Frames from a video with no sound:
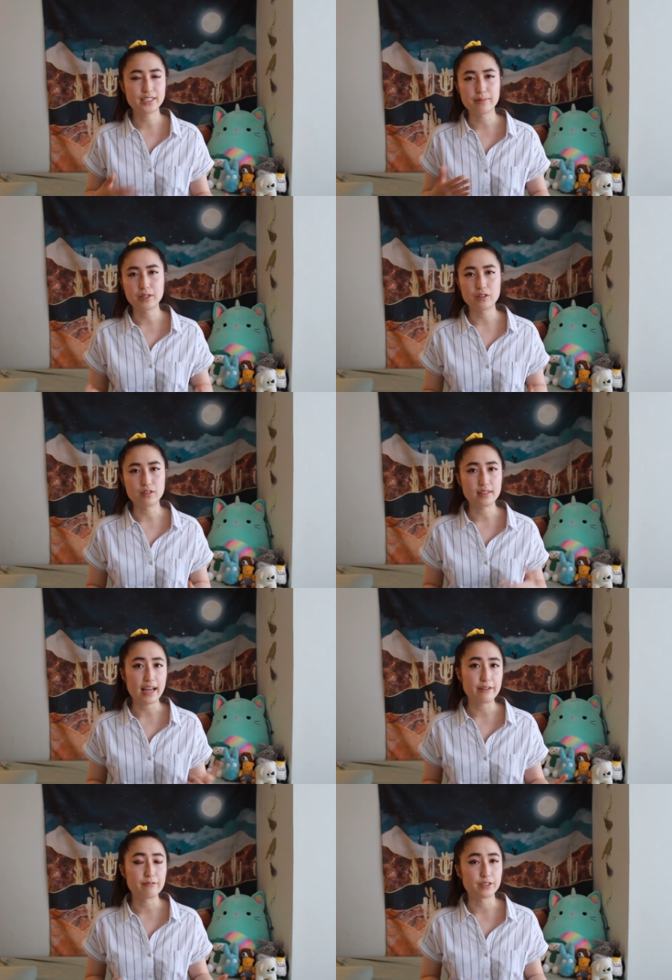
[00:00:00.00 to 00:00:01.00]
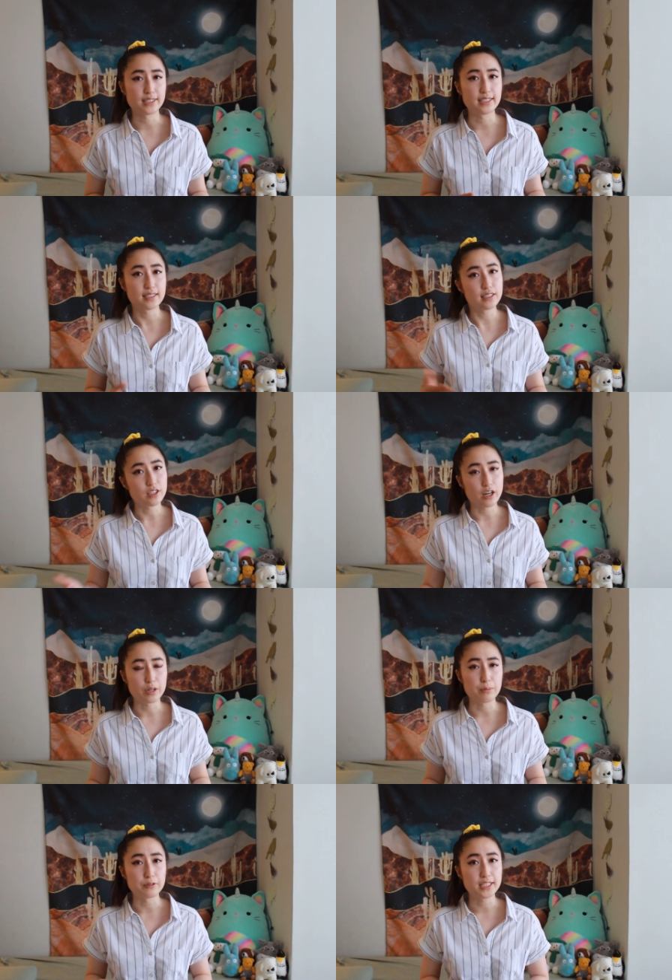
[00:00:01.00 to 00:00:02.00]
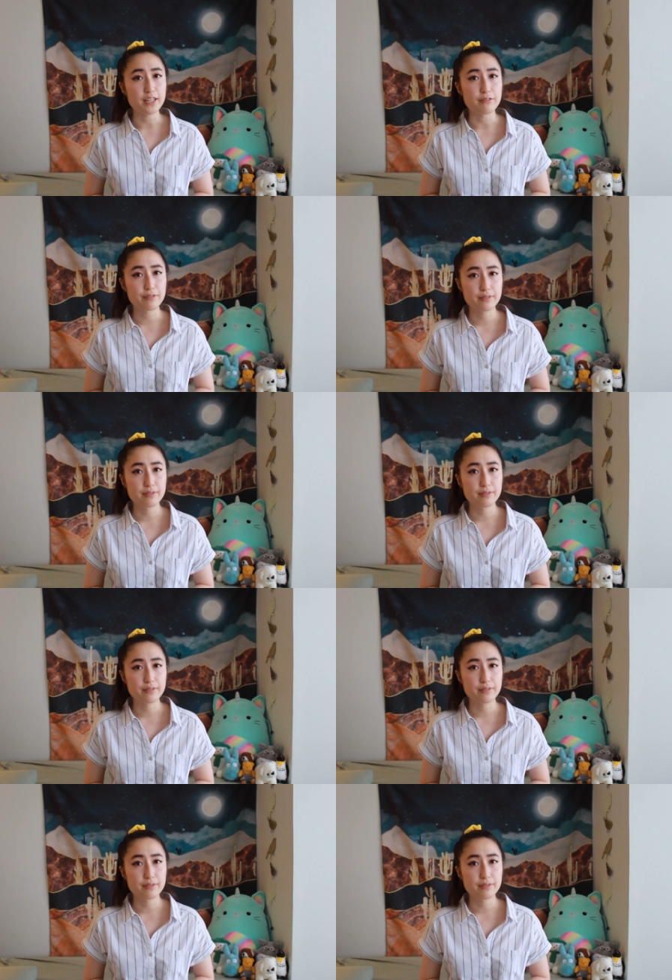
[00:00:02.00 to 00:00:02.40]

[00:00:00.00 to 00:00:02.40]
typical light versus dark motif.